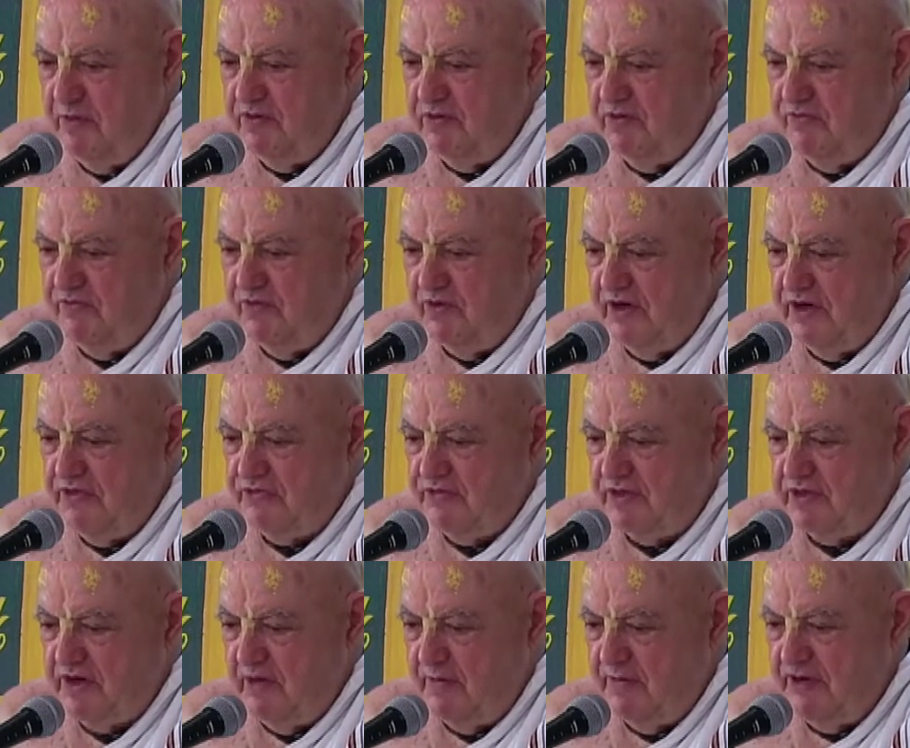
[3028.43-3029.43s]
new
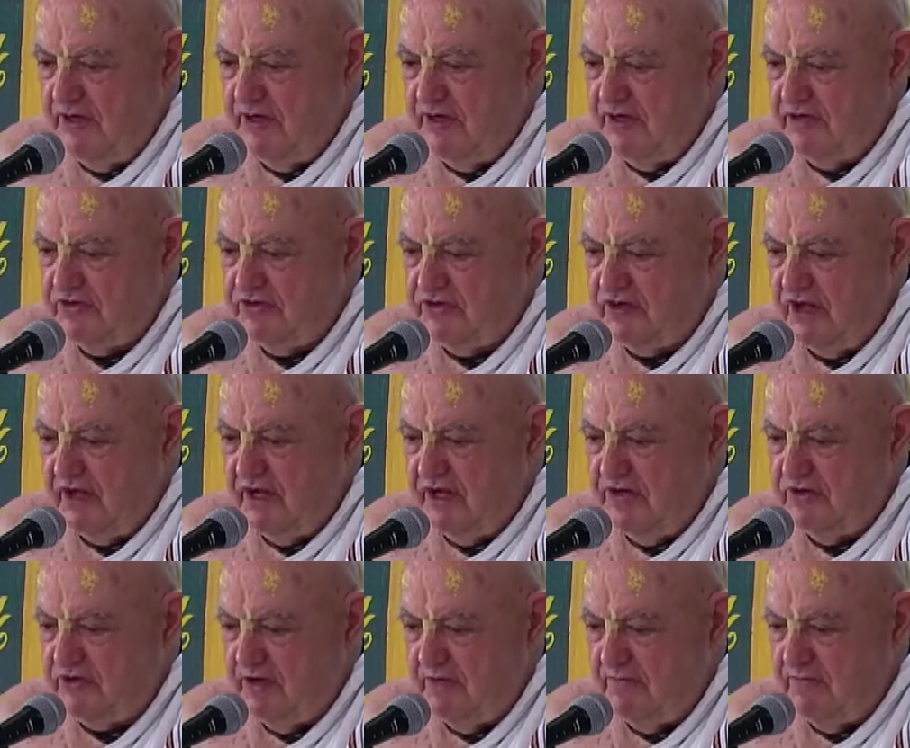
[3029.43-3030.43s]
devotees were coming and
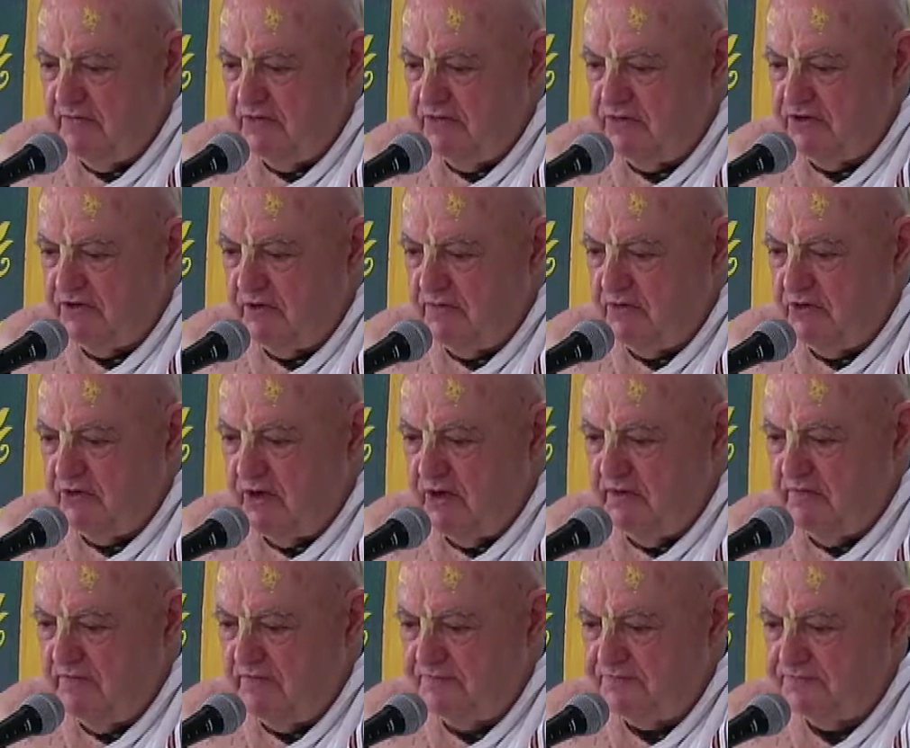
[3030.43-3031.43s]
staying some and some
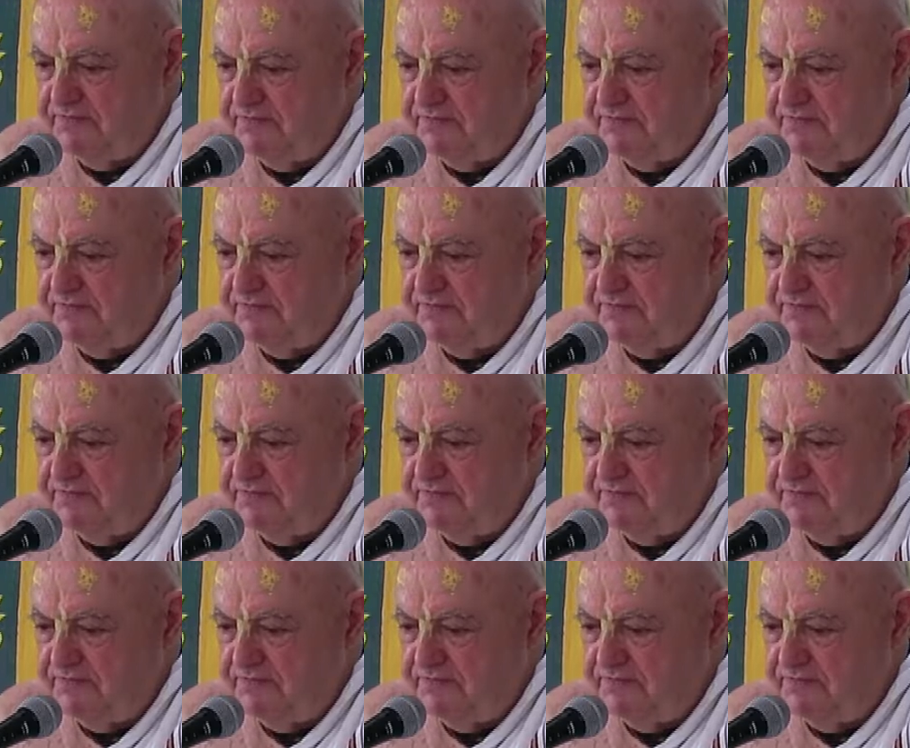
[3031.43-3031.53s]
going.